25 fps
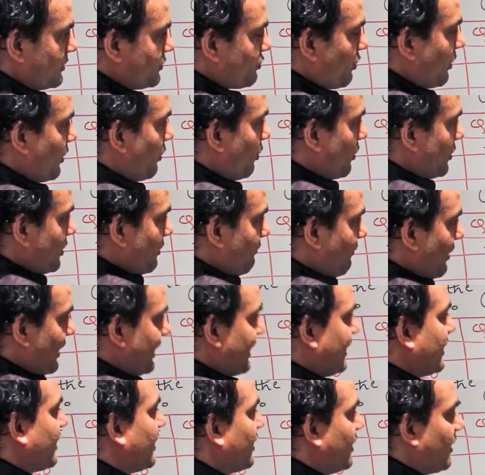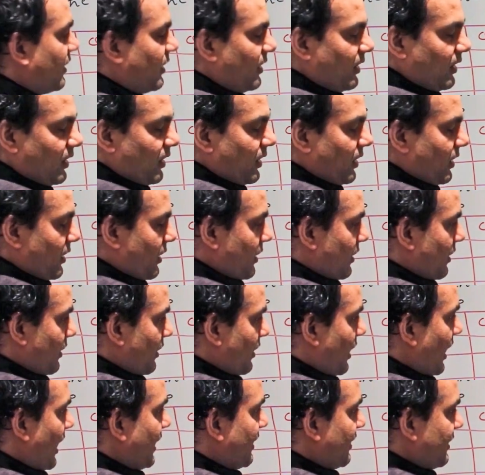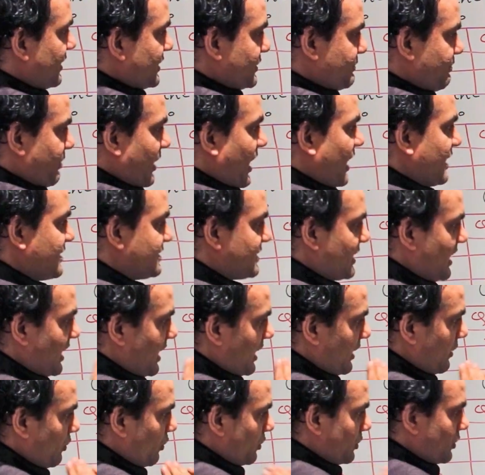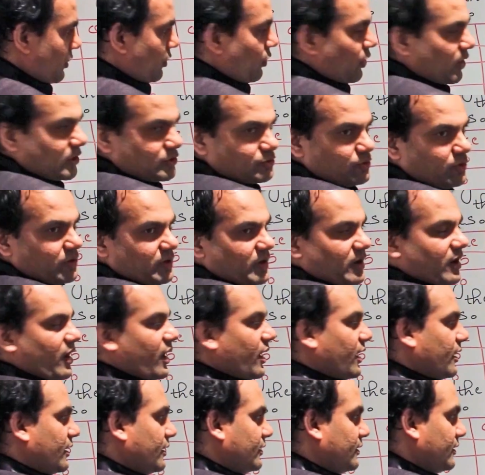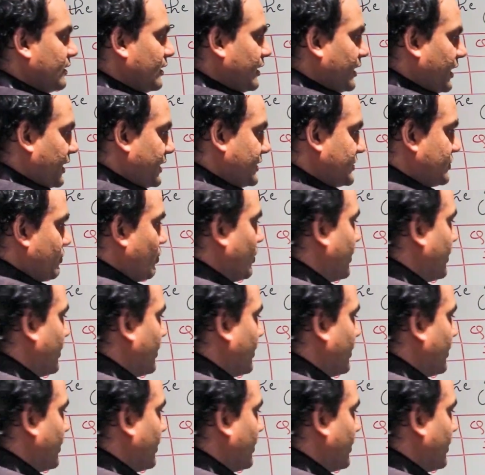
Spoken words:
vertical line it is price, and on the horizontal line it is